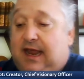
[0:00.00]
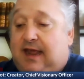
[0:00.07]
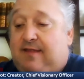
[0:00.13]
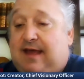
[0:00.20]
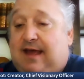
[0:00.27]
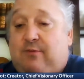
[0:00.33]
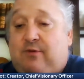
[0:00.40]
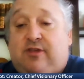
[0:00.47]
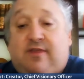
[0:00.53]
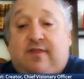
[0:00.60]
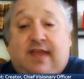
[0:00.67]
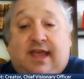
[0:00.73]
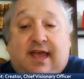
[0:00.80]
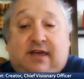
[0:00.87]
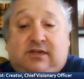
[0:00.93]
And that was in
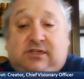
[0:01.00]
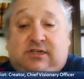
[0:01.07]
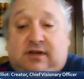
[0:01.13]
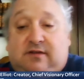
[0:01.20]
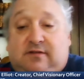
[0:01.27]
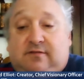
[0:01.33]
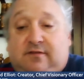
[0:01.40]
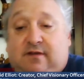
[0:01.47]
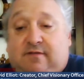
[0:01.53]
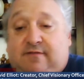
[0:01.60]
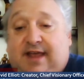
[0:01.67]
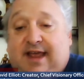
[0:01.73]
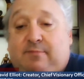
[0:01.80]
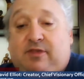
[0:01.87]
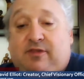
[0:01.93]
the age of
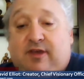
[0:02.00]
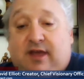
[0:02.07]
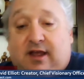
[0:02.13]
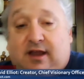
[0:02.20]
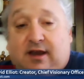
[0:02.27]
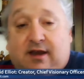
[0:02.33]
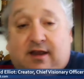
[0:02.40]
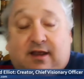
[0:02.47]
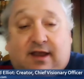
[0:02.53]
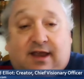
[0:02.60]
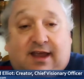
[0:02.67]
Amazon.